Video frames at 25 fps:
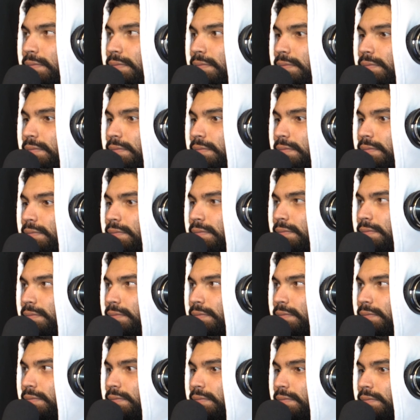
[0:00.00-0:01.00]

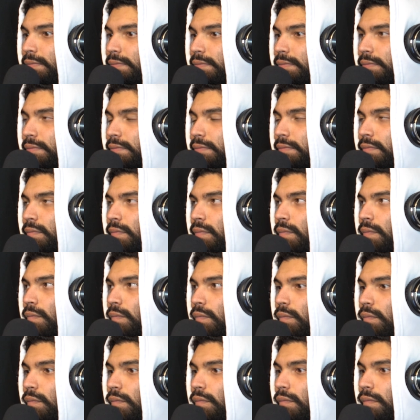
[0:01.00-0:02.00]

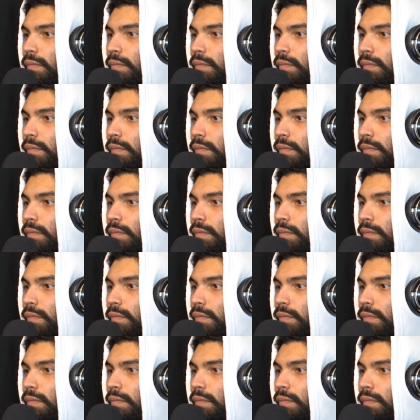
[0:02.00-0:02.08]
This person isn't speaking.